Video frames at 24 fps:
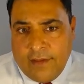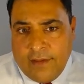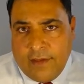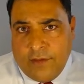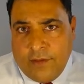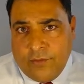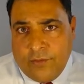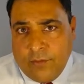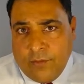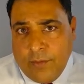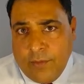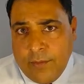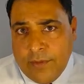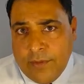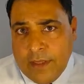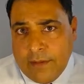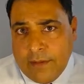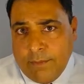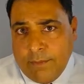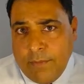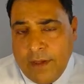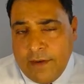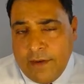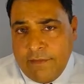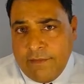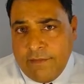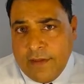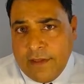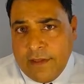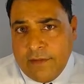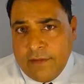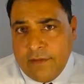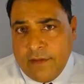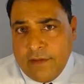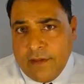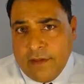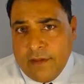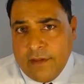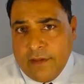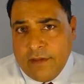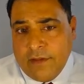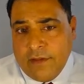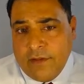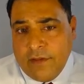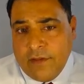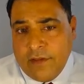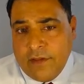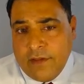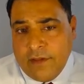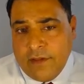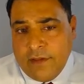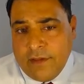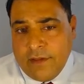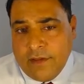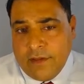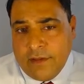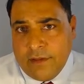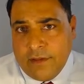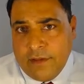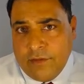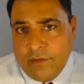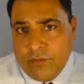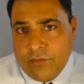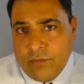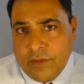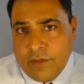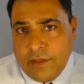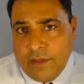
So remember that the body fat is really a